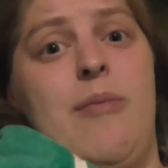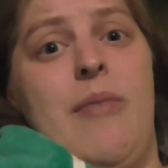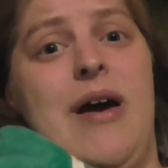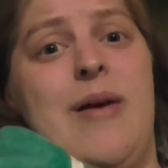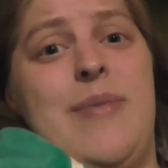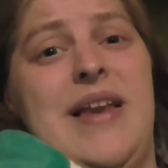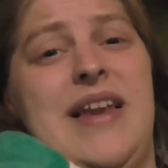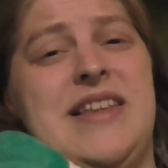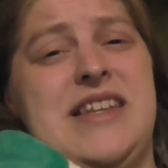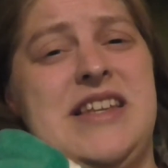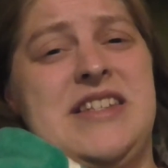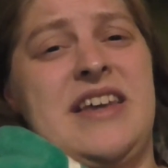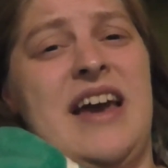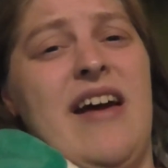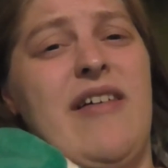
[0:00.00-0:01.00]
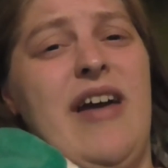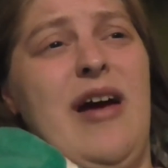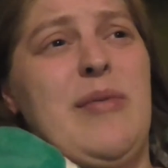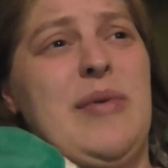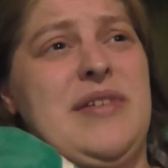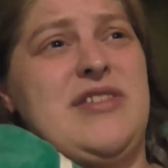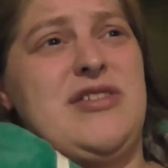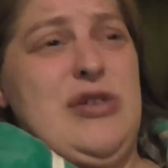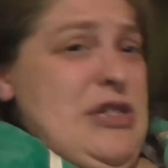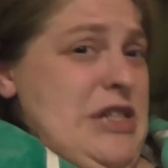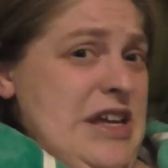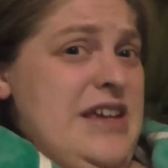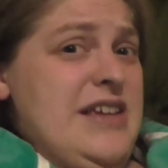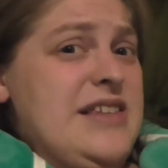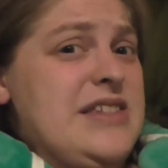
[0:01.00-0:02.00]
my ability to carry out my
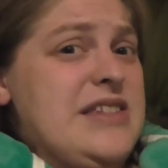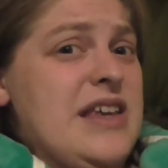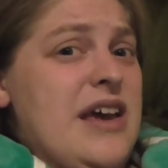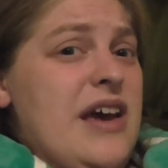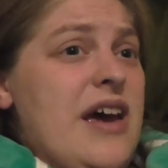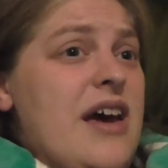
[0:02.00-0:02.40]
studies,